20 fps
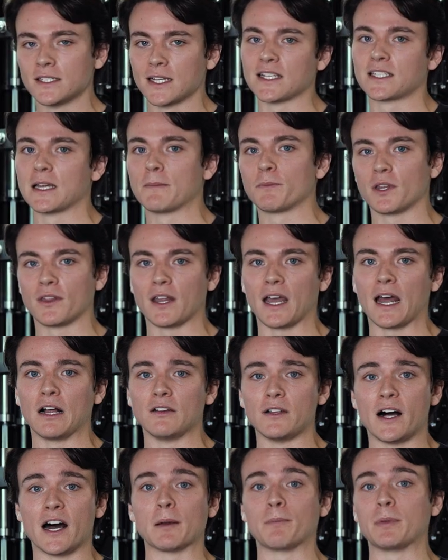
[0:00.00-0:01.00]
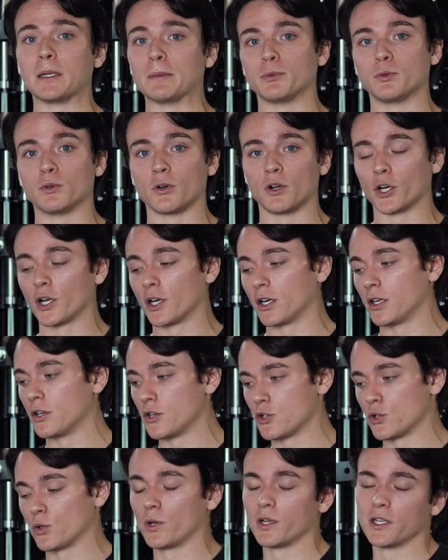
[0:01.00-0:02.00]
So that's something that a lot of people are gonna
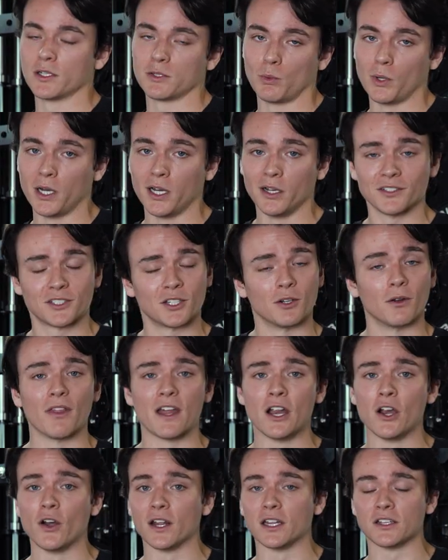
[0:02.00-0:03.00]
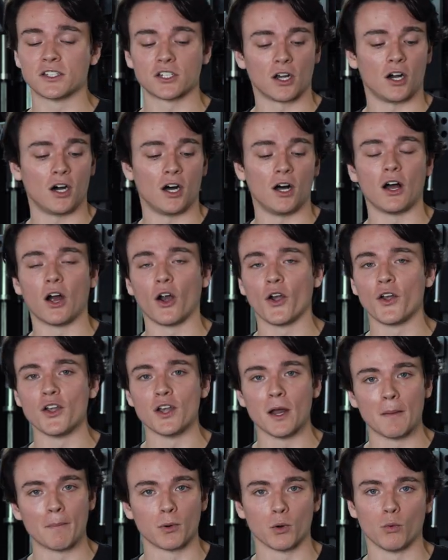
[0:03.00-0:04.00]
enjoy as well. So there it is, y'all, our
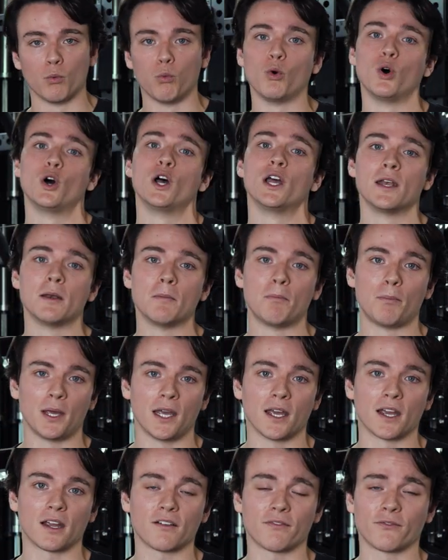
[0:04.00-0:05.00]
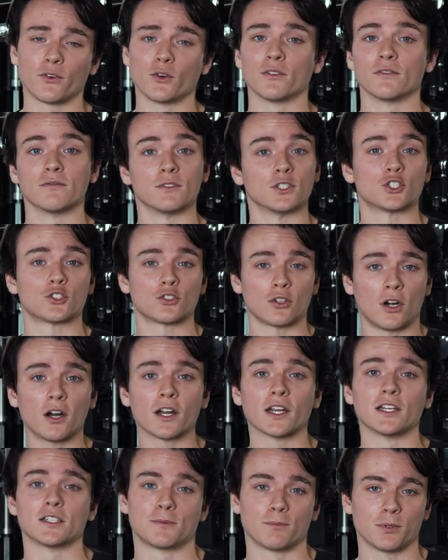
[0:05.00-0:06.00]
#1 pick for the
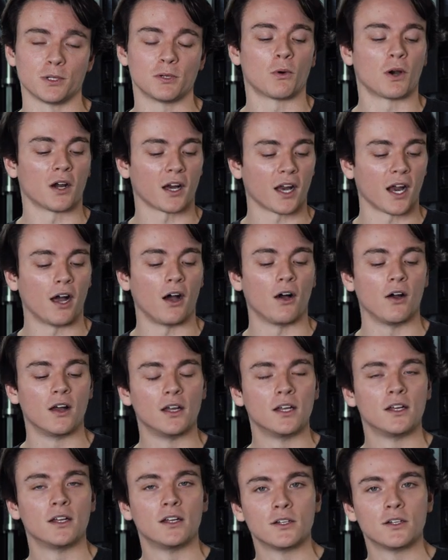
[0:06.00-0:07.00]
strongest pre-workout,